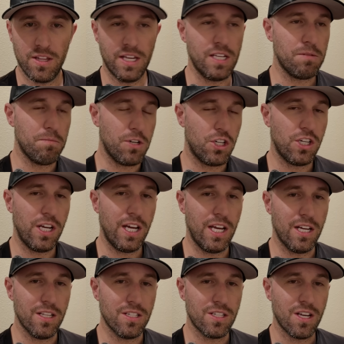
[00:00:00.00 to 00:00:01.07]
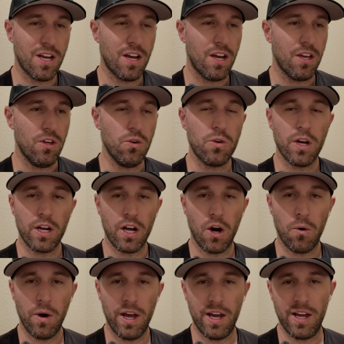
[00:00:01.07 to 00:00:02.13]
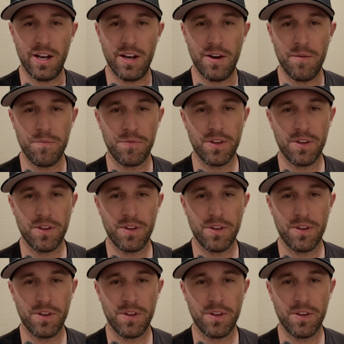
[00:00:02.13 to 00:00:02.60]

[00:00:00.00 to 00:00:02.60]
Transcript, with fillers: These machines, you can go in,